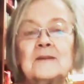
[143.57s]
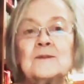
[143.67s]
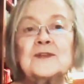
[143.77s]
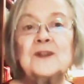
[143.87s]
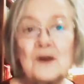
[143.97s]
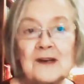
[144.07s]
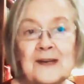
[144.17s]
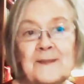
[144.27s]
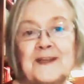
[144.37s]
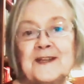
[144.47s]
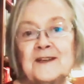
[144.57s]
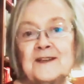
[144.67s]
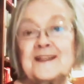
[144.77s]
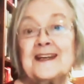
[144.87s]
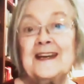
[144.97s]
was not limited
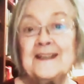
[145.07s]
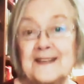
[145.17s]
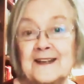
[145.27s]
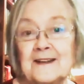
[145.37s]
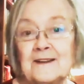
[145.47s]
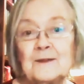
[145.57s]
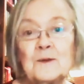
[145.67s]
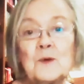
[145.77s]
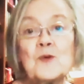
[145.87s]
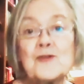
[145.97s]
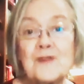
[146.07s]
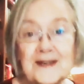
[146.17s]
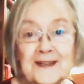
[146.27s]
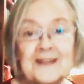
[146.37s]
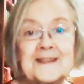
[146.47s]
to hitting or
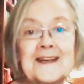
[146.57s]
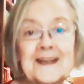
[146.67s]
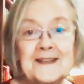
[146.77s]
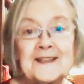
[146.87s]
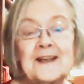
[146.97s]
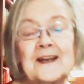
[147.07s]
threatening to hit,